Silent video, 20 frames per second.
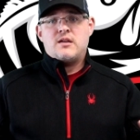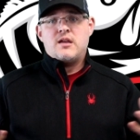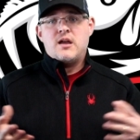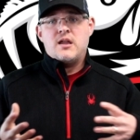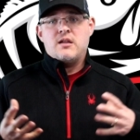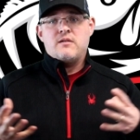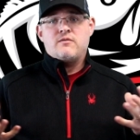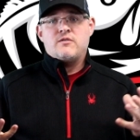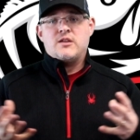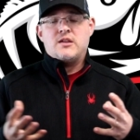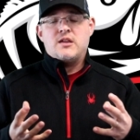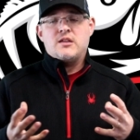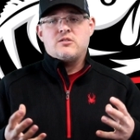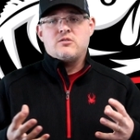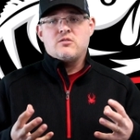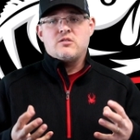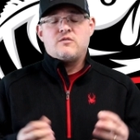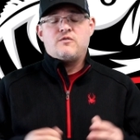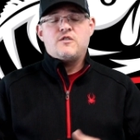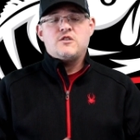kind of get
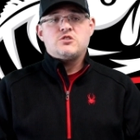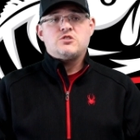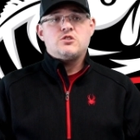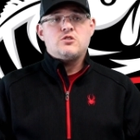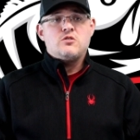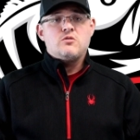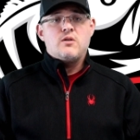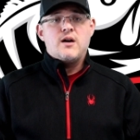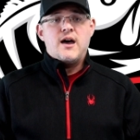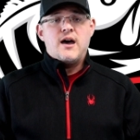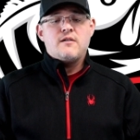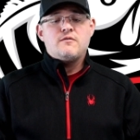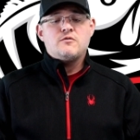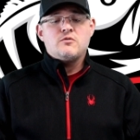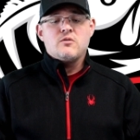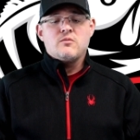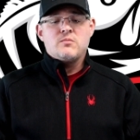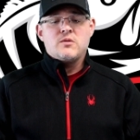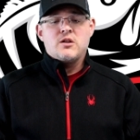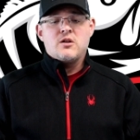those fish to go
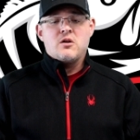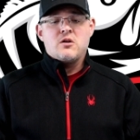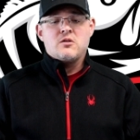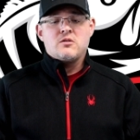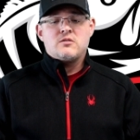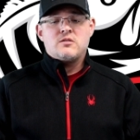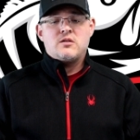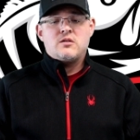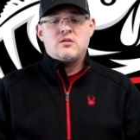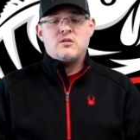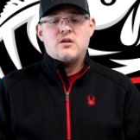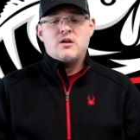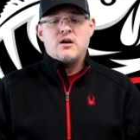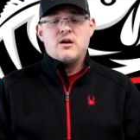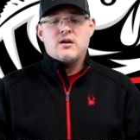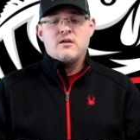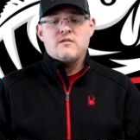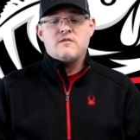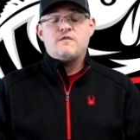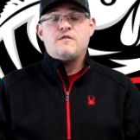after them that aren't
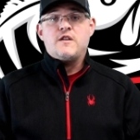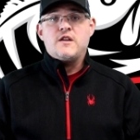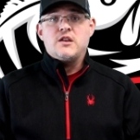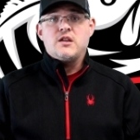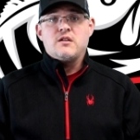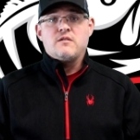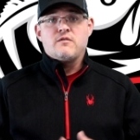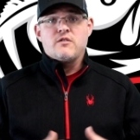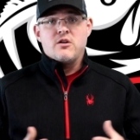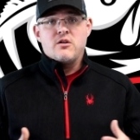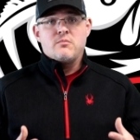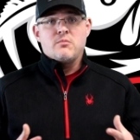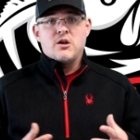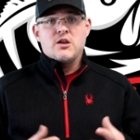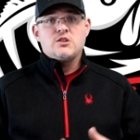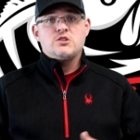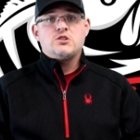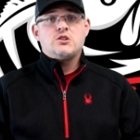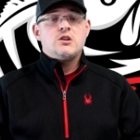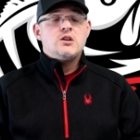feeding very
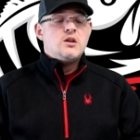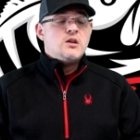much.